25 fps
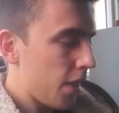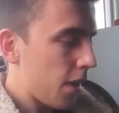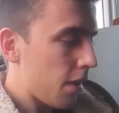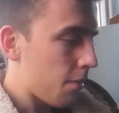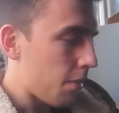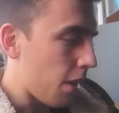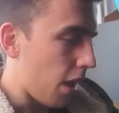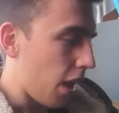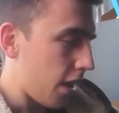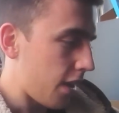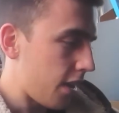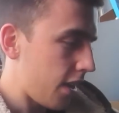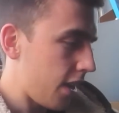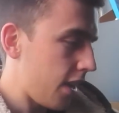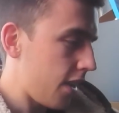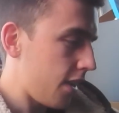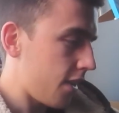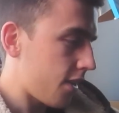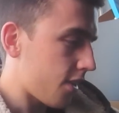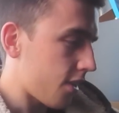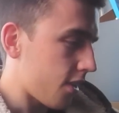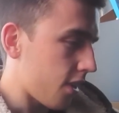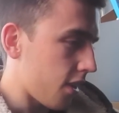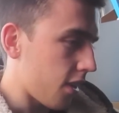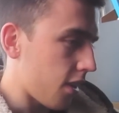But I
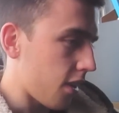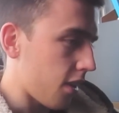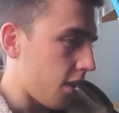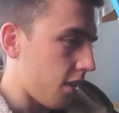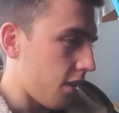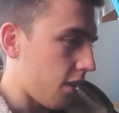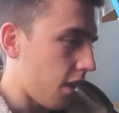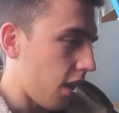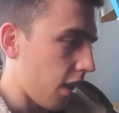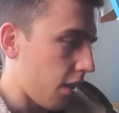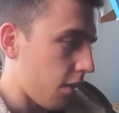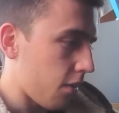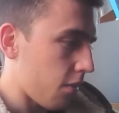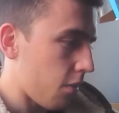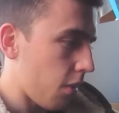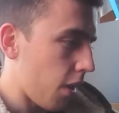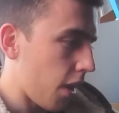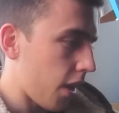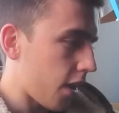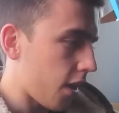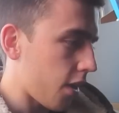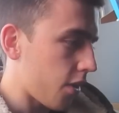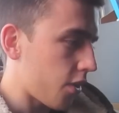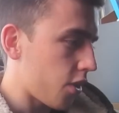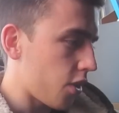need to, like, when I
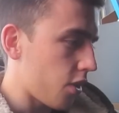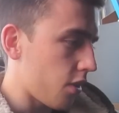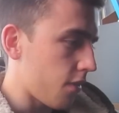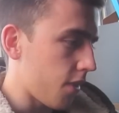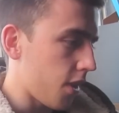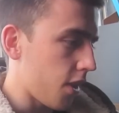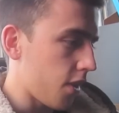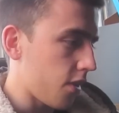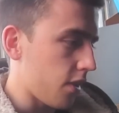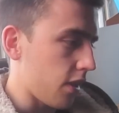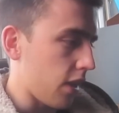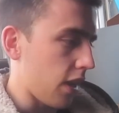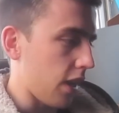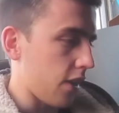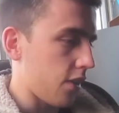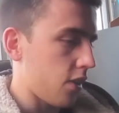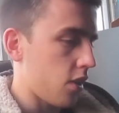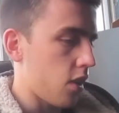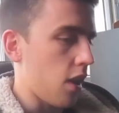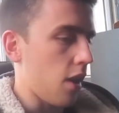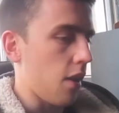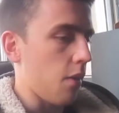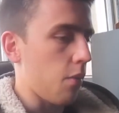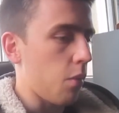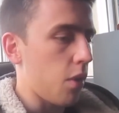go to university next
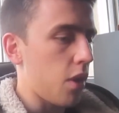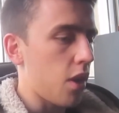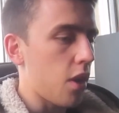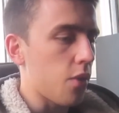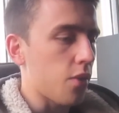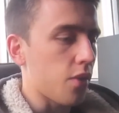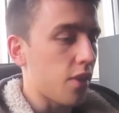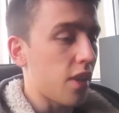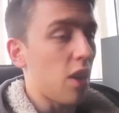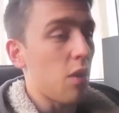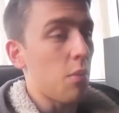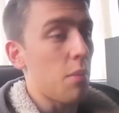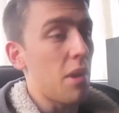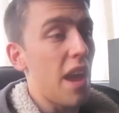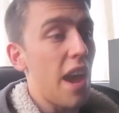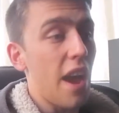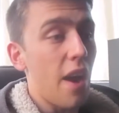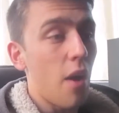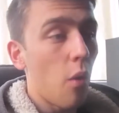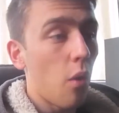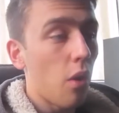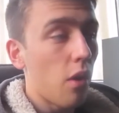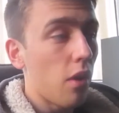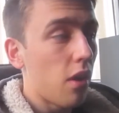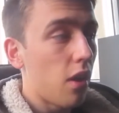year, Windows 10 will be
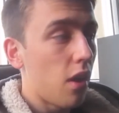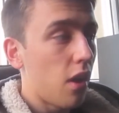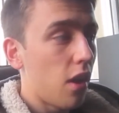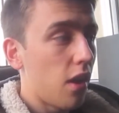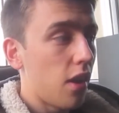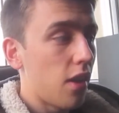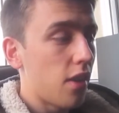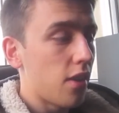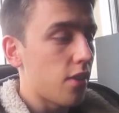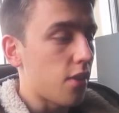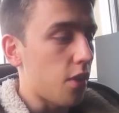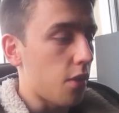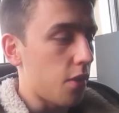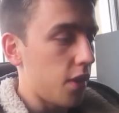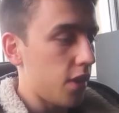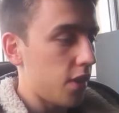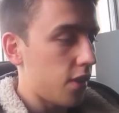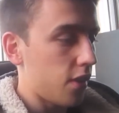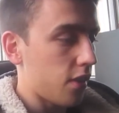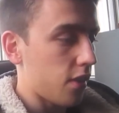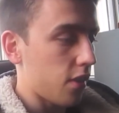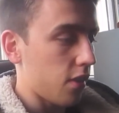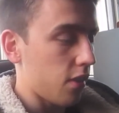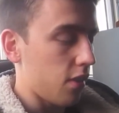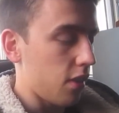out. So
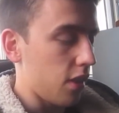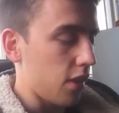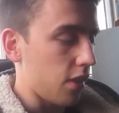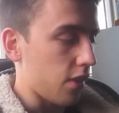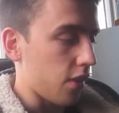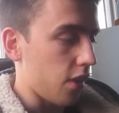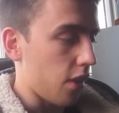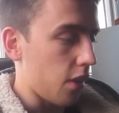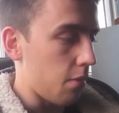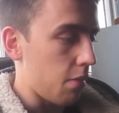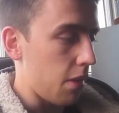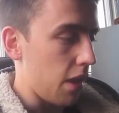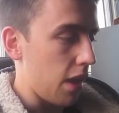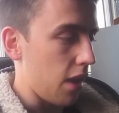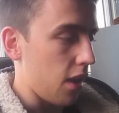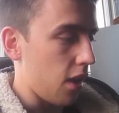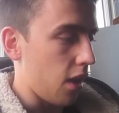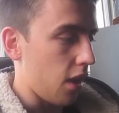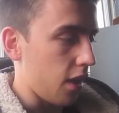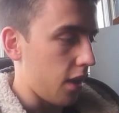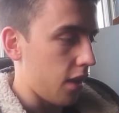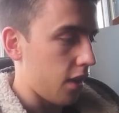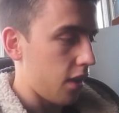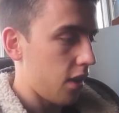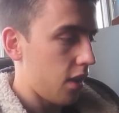this is going to be,
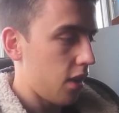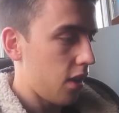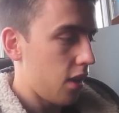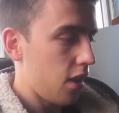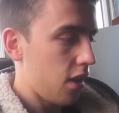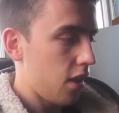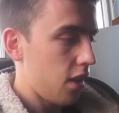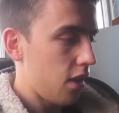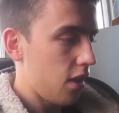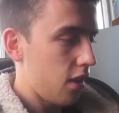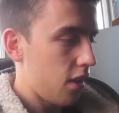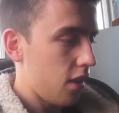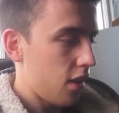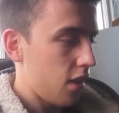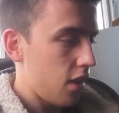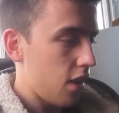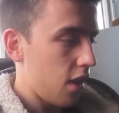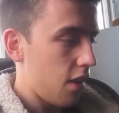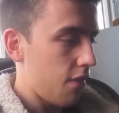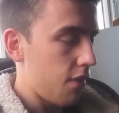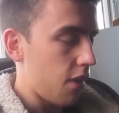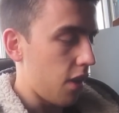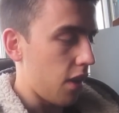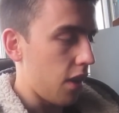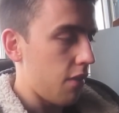like,
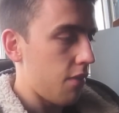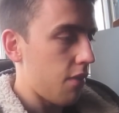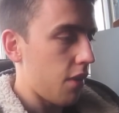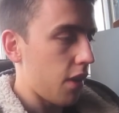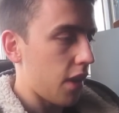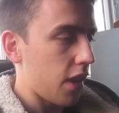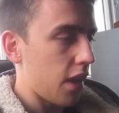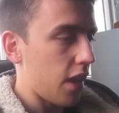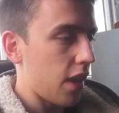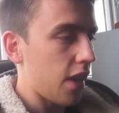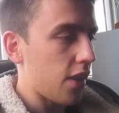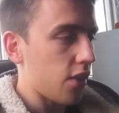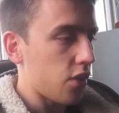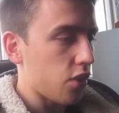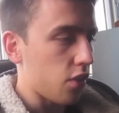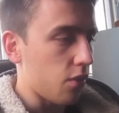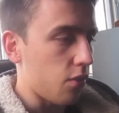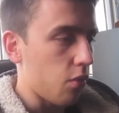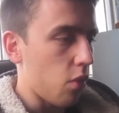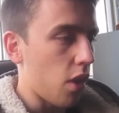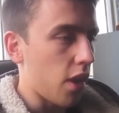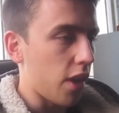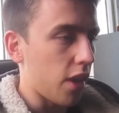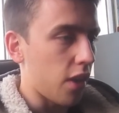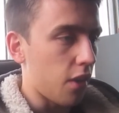if I can get stuff
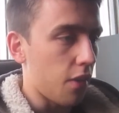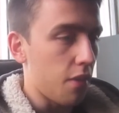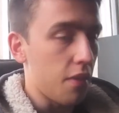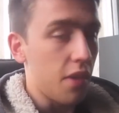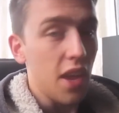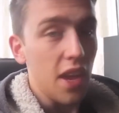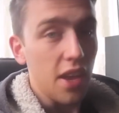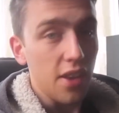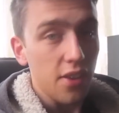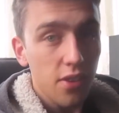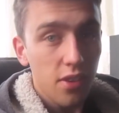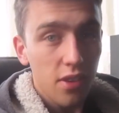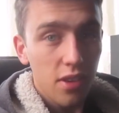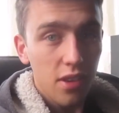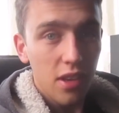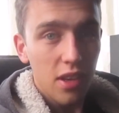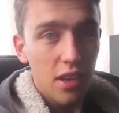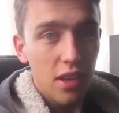working on this,